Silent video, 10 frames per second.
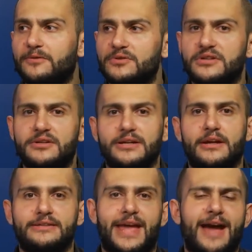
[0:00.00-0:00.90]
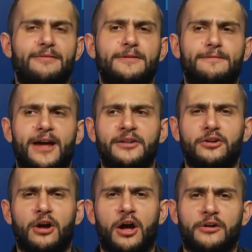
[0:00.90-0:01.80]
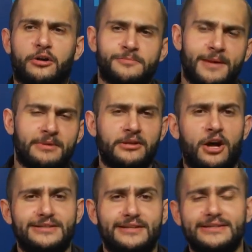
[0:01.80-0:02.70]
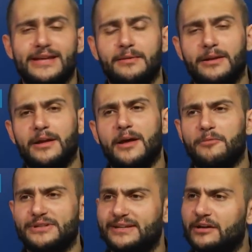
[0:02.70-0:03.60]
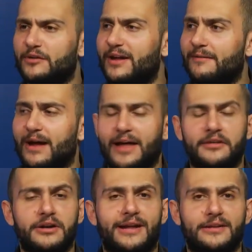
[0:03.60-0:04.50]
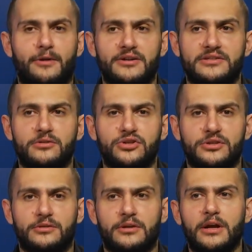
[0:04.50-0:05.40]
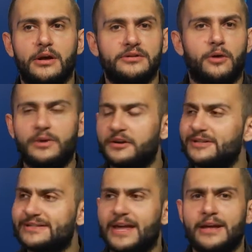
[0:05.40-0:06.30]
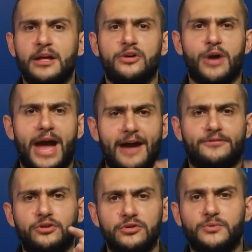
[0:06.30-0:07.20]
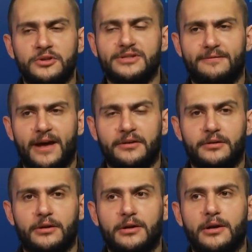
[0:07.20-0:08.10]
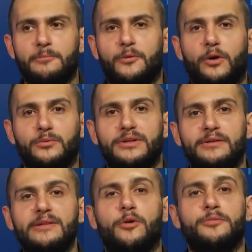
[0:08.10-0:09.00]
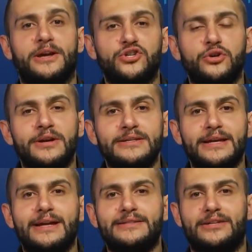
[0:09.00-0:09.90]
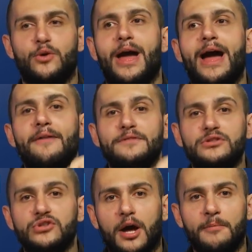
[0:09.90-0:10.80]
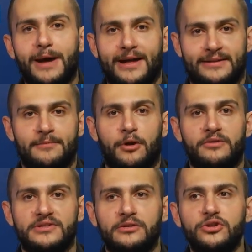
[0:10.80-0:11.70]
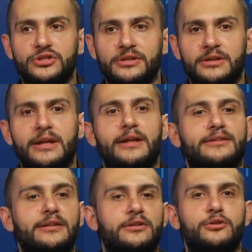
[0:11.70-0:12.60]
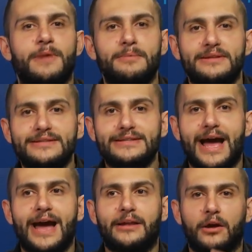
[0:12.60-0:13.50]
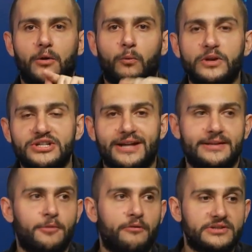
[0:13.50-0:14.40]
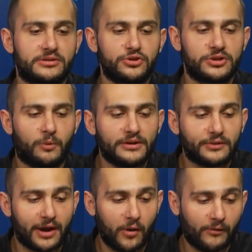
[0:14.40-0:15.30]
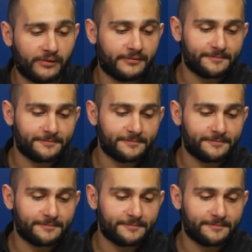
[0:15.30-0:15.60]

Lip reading: users, they have Defender on, or maybe not, they disable it, but they don't have other antivirus solution. Now, we are not saying you have to use Windows Defender, but what we did want to make sure is that you have some anti-malware solution till you maybe decide which anti-malware solution you want to go with.